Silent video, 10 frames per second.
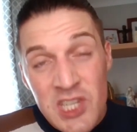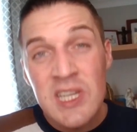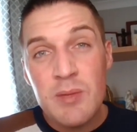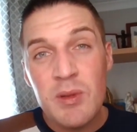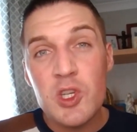just
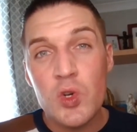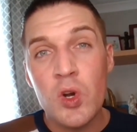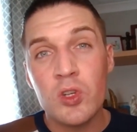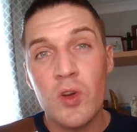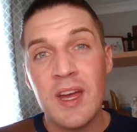needs to be
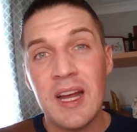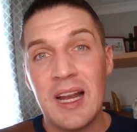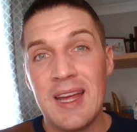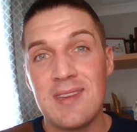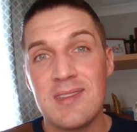stronger on that
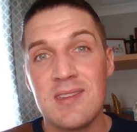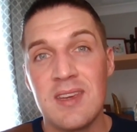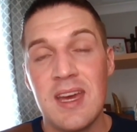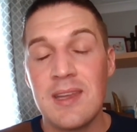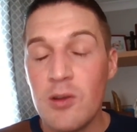cleanse.
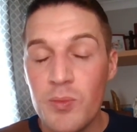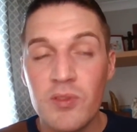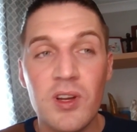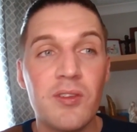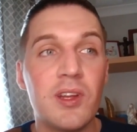And that would
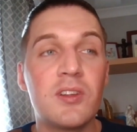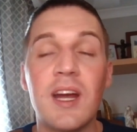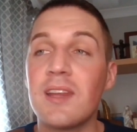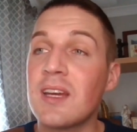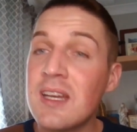be really, really
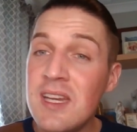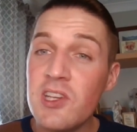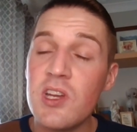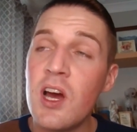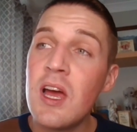great. The
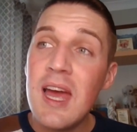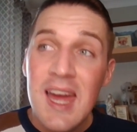conditioner,